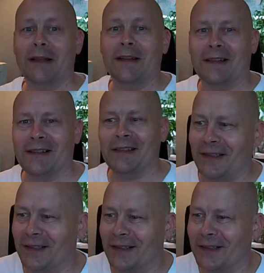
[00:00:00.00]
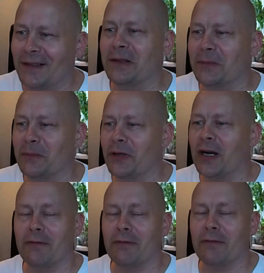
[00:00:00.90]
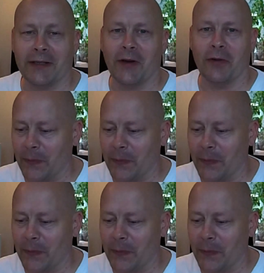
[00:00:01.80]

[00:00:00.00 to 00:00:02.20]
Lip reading: but I will let you know.